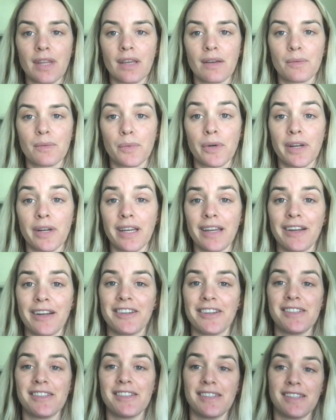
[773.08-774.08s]
"We're
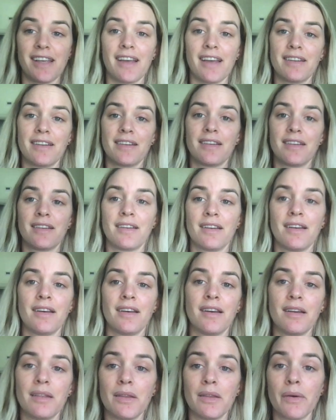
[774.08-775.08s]
here," she said,
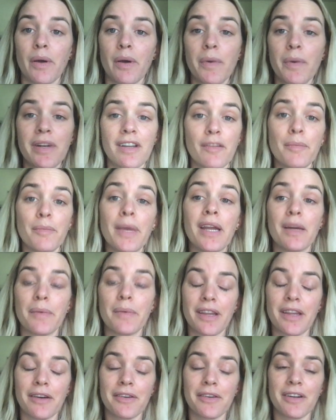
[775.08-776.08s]
"though I wouldn't have made it
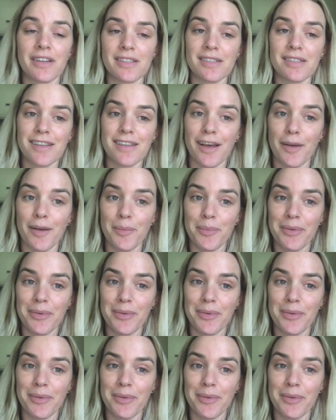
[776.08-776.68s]
without Goethe's help."